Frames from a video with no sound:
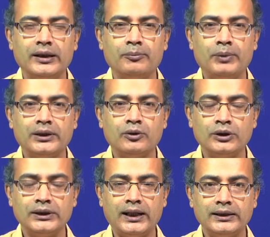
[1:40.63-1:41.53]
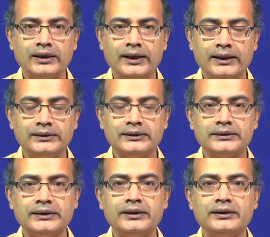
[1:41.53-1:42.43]
but on the other hand the
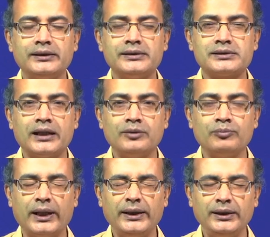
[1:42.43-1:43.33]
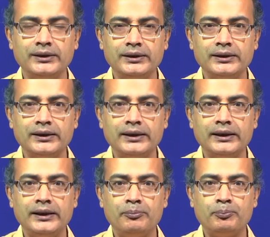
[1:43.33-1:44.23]
generator is run by
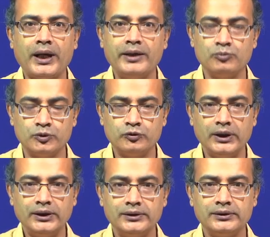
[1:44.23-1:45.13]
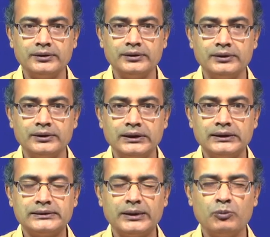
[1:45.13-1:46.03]
a prime mover.
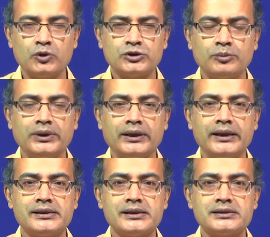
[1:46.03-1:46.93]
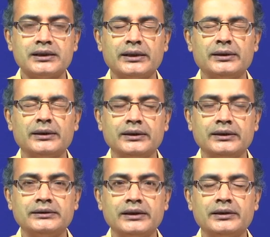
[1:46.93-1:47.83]
Say most of the cases that
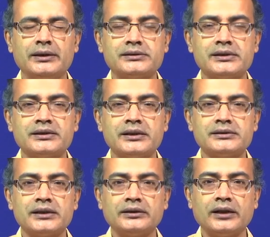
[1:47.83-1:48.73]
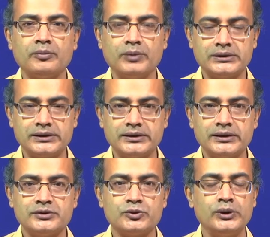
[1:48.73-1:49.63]
generating stations are thermal
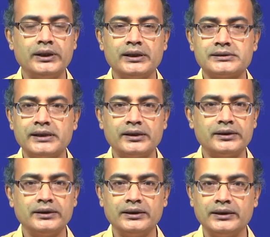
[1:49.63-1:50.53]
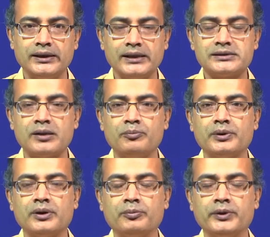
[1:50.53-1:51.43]
stations. So, let us take the
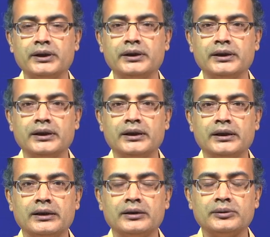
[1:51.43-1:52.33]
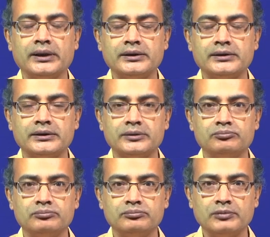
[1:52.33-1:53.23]
example of a
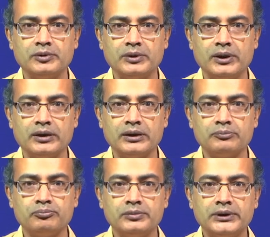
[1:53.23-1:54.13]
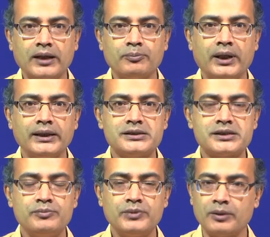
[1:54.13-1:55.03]
the turbine,
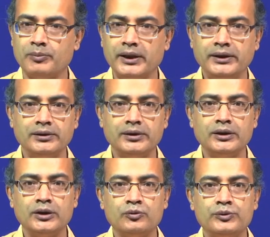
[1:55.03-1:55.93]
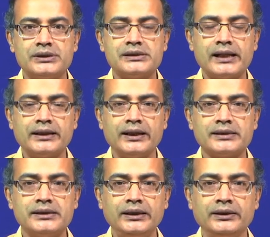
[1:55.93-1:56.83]
steam turbine, which is acting
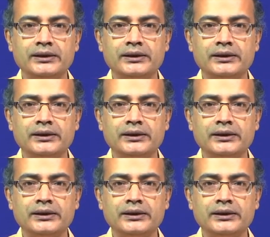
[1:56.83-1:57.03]
as a